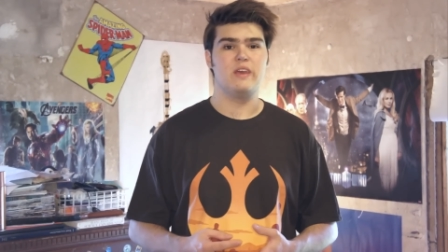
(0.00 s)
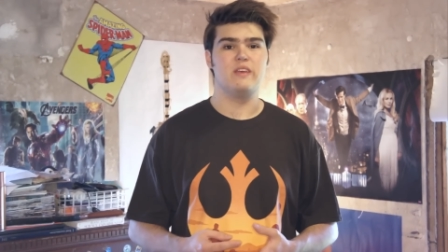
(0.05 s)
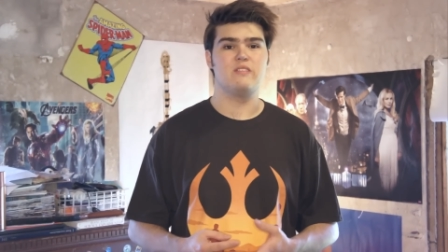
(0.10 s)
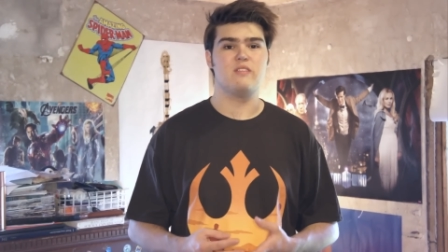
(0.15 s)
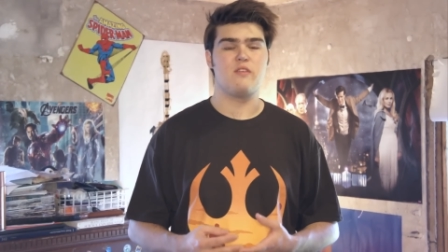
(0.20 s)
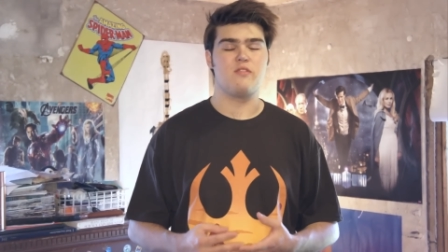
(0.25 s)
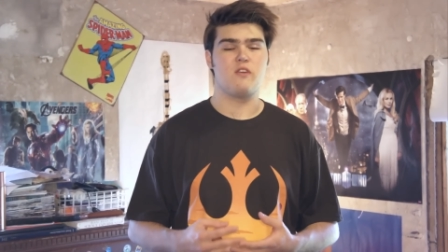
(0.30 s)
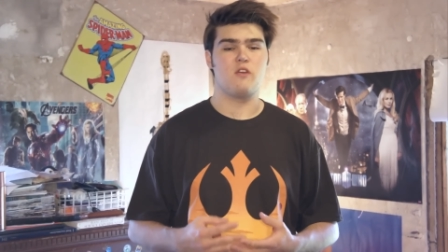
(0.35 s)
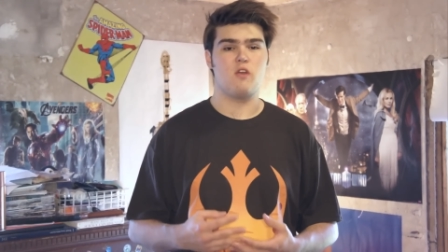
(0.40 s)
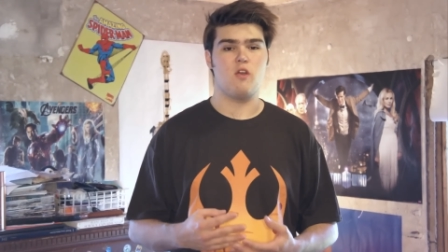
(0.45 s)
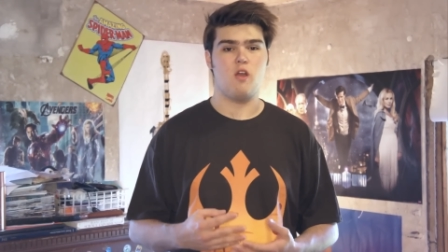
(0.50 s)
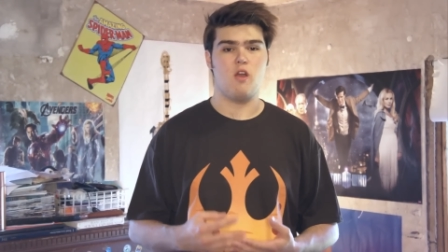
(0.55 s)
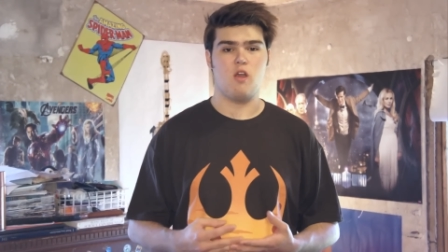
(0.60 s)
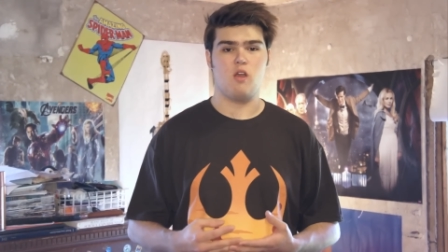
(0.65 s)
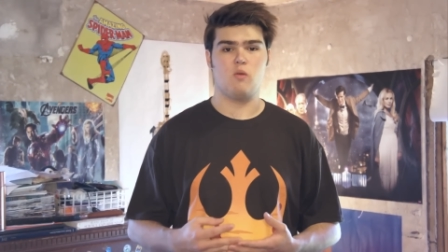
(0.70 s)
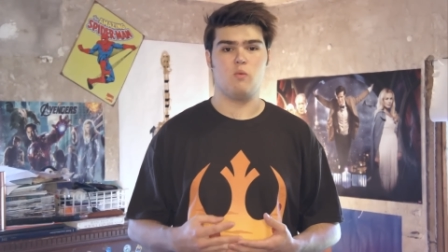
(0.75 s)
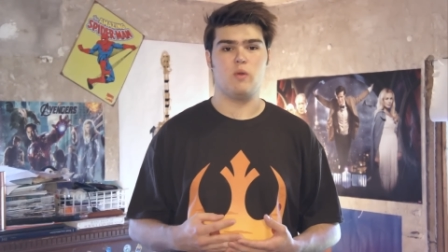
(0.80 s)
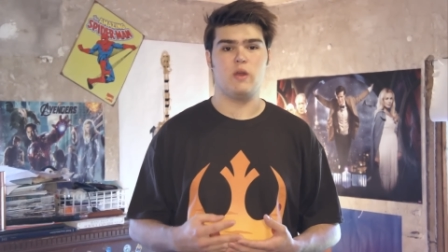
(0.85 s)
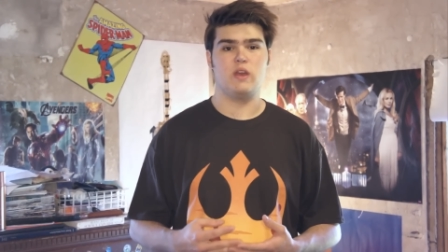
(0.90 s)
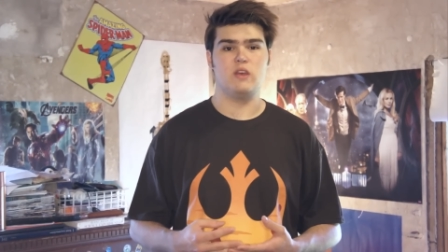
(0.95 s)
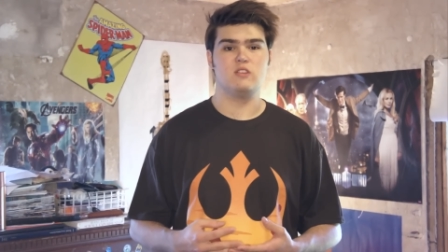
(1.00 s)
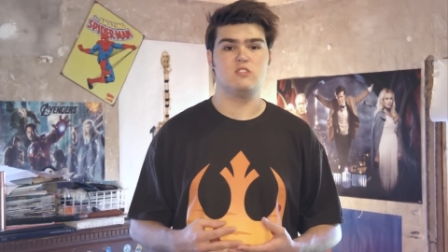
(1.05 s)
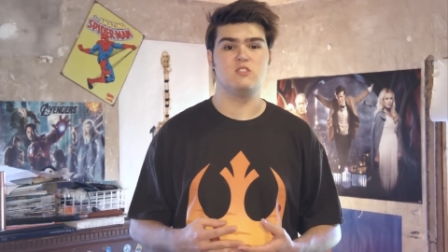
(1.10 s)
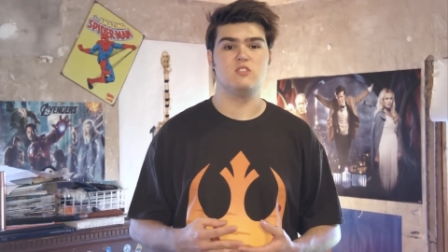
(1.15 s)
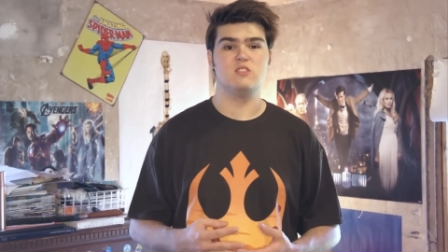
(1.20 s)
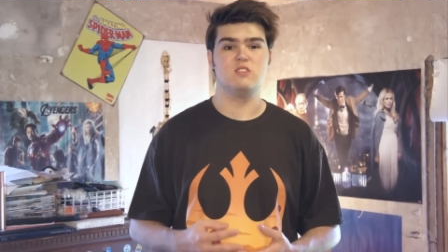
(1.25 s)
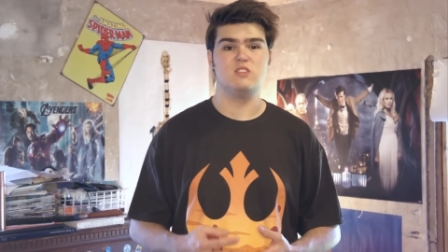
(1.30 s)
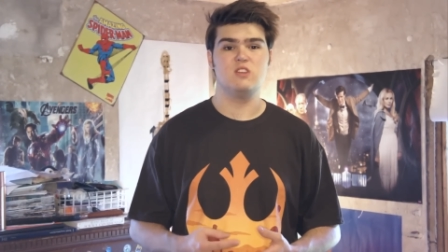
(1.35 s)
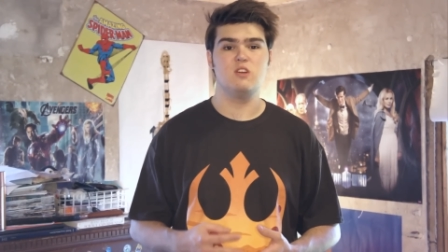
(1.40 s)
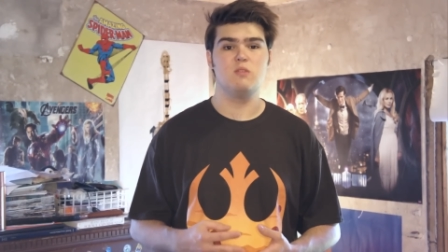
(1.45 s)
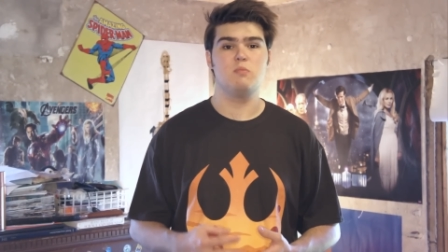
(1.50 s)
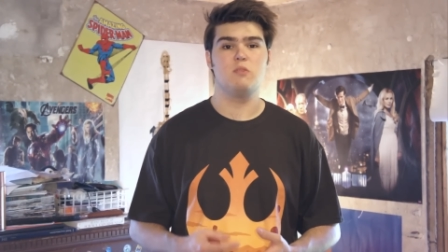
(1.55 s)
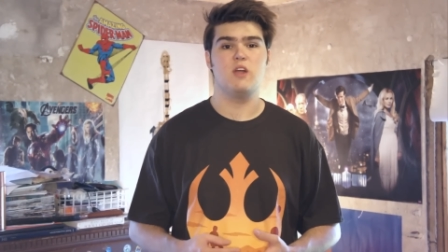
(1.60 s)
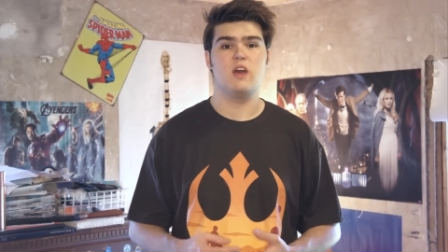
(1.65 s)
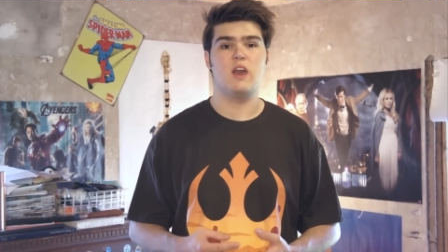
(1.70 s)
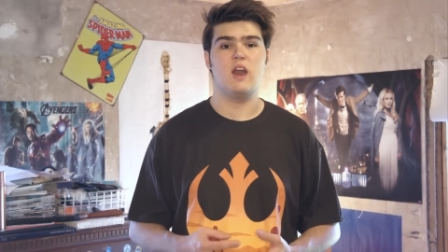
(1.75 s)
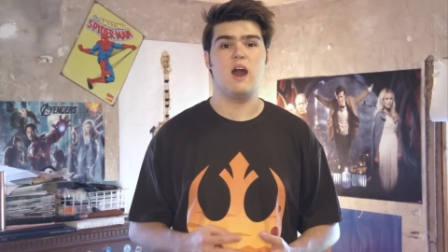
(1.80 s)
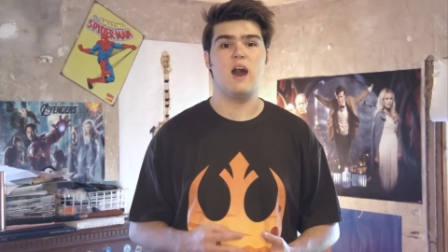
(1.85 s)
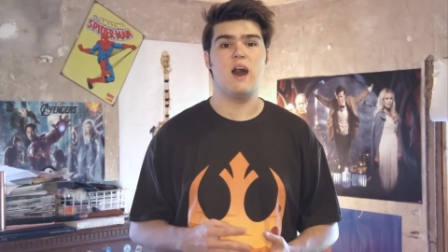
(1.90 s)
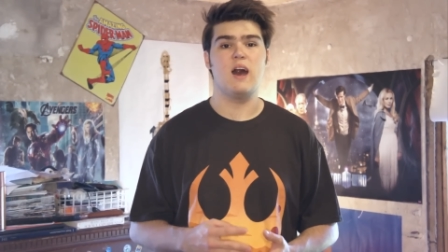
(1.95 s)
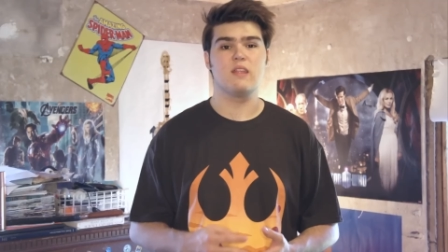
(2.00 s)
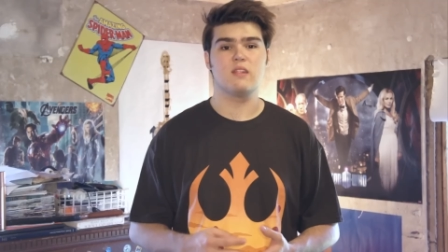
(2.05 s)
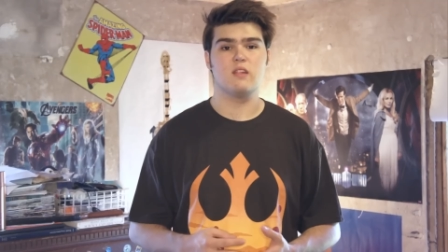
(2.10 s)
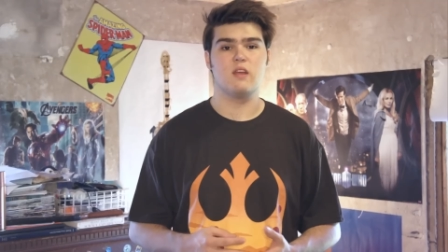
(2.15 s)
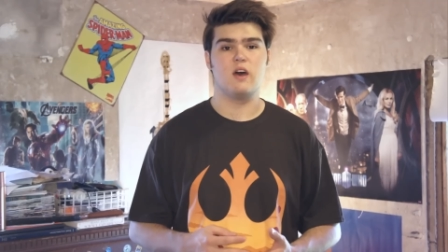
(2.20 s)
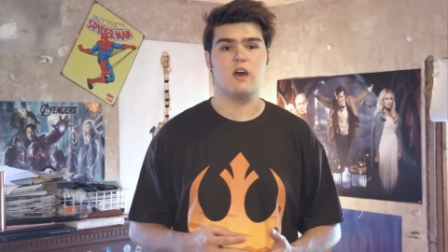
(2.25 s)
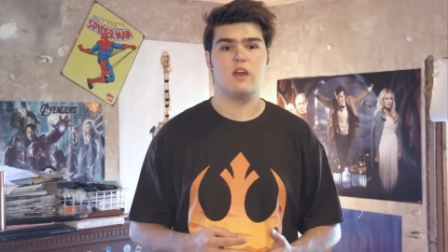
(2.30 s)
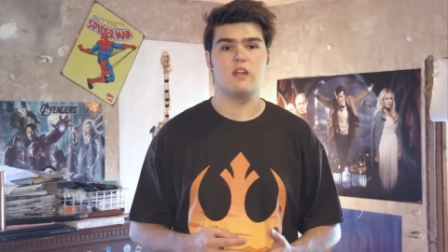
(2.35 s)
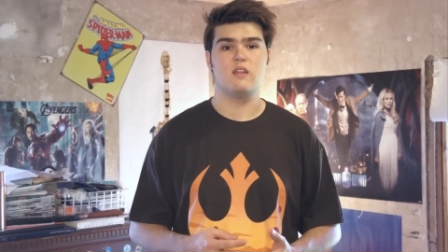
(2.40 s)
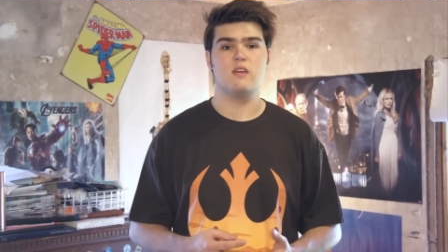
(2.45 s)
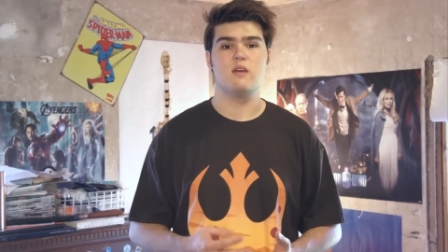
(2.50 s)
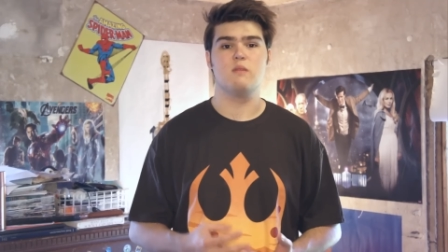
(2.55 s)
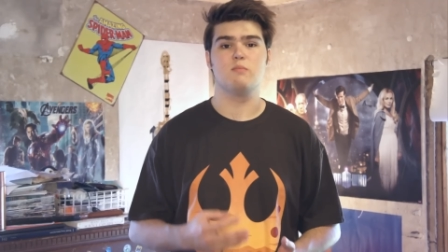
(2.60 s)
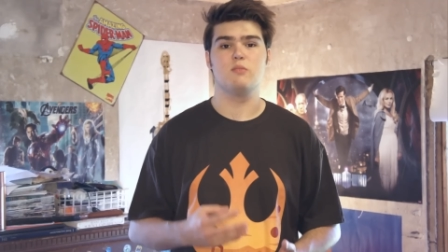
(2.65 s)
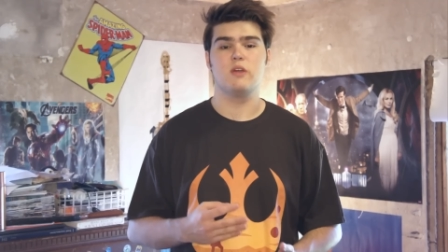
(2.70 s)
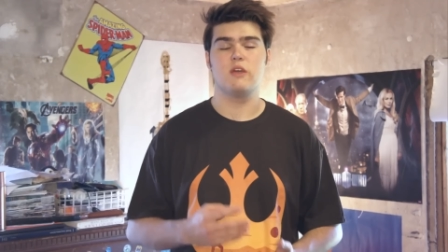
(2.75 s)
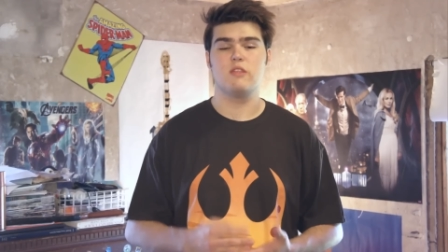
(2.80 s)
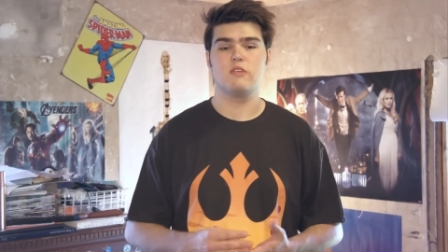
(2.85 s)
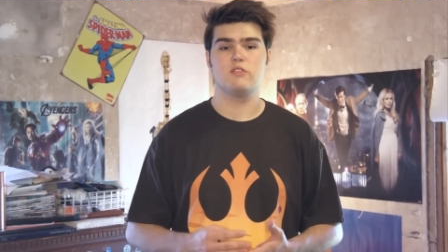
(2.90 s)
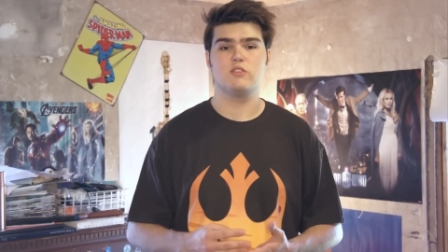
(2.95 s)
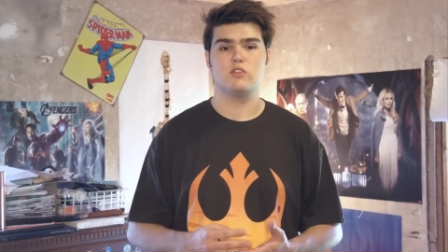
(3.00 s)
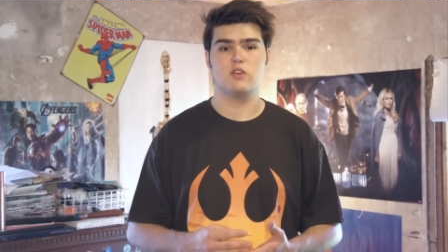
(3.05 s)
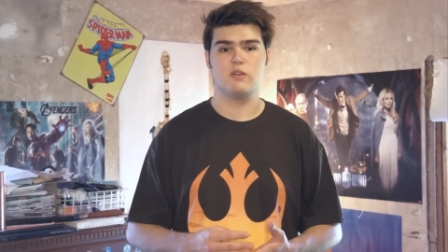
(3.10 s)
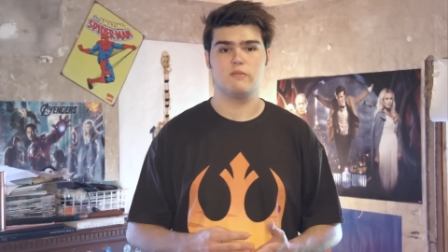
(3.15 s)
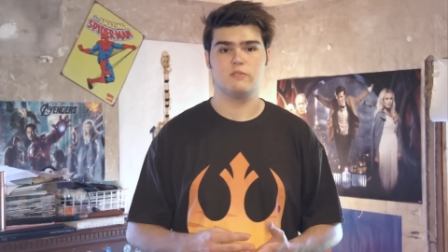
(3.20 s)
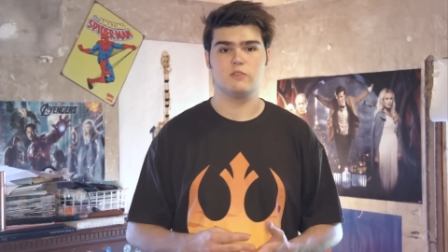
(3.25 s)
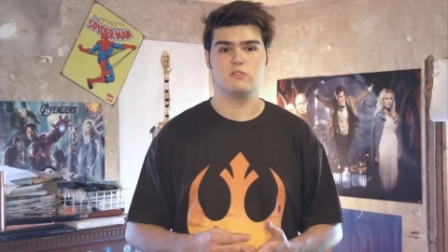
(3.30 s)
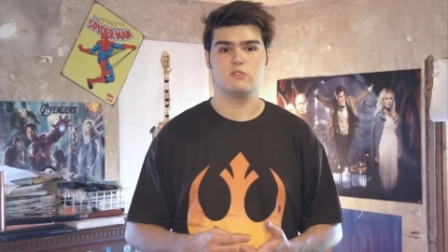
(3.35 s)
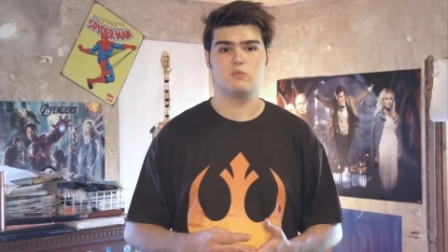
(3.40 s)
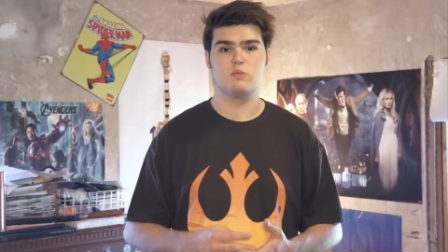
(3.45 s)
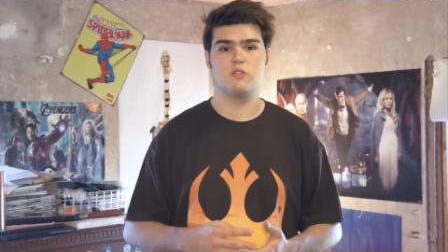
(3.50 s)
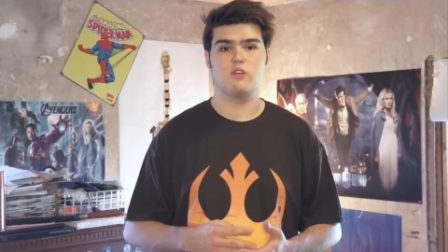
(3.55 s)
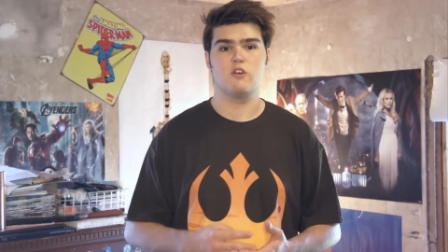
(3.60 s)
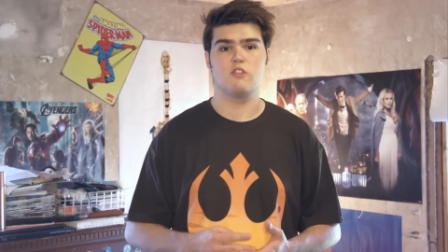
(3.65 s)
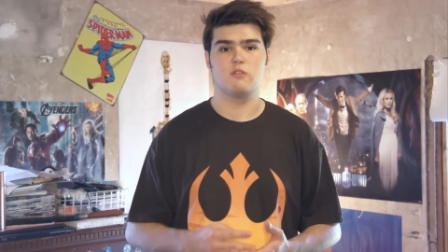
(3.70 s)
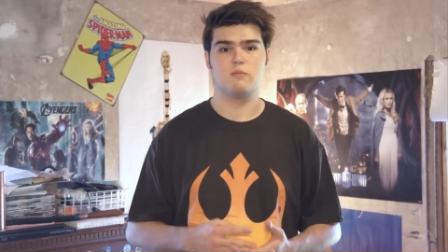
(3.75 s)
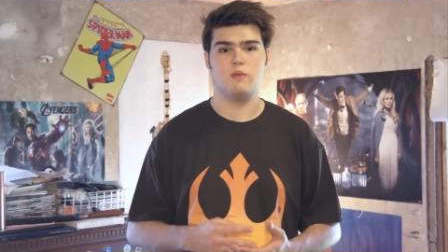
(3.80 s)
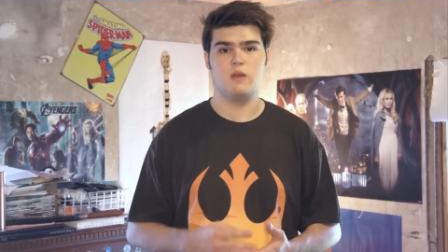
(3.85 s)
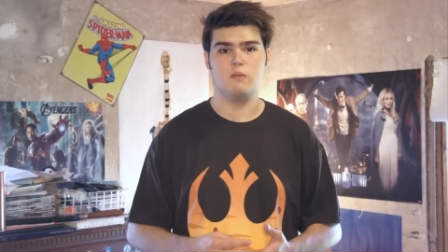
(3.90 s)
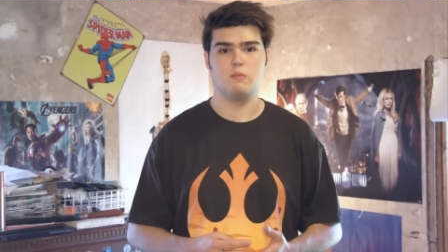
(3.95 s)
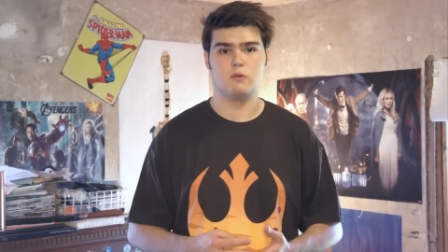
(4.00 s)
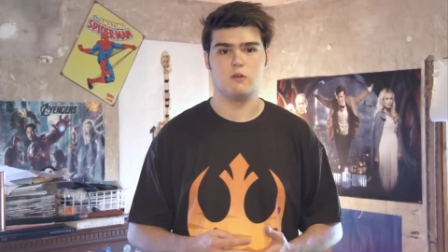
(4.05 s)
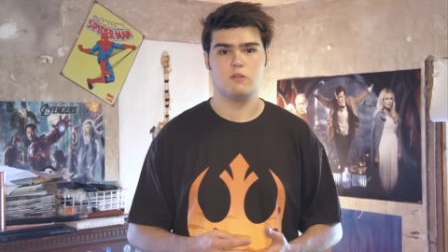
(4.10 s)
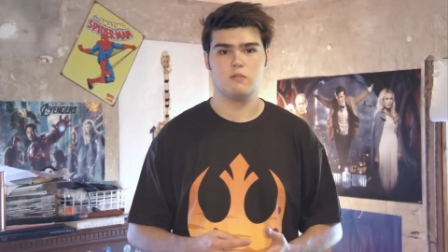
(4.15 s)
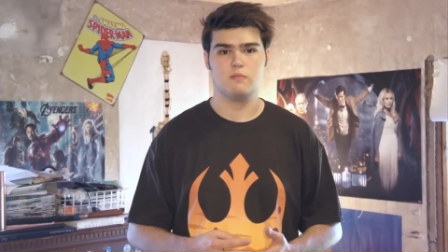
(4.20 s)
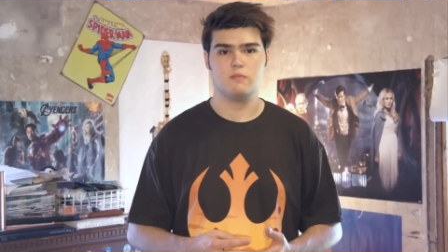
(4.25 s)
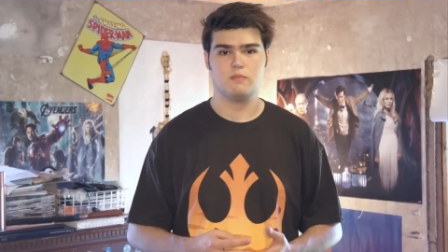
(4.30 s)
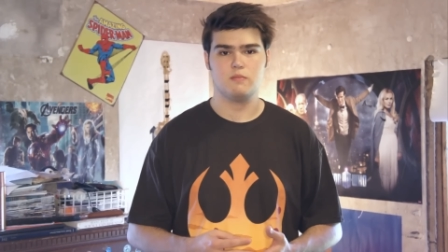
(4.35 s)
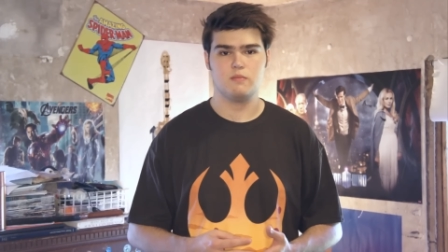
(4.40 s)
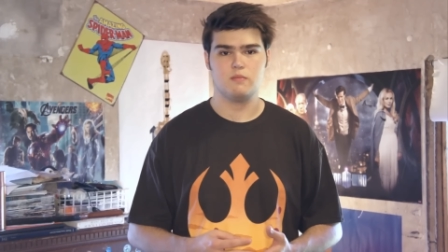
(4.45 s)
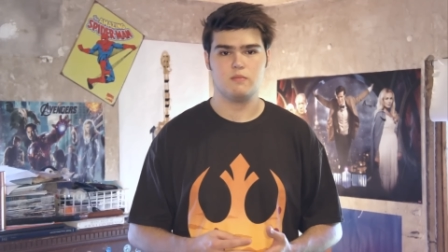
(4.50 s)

is that there are ways to still play online and play the servers with other people.